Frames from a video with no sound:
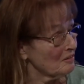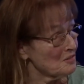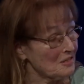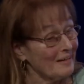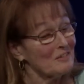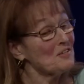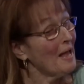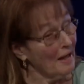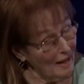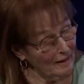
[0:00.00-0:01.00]
States.
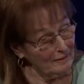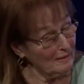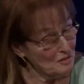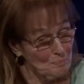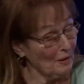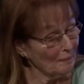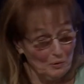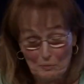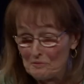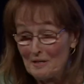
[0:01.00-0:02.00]
And as Barbara
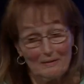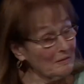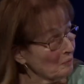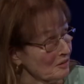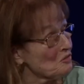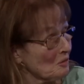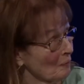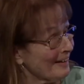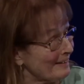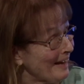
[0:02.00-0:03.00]
will tell you, it's
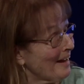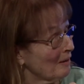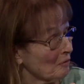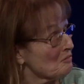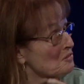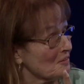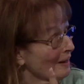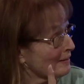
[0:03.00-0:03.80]
going down. It's mm-hmm. not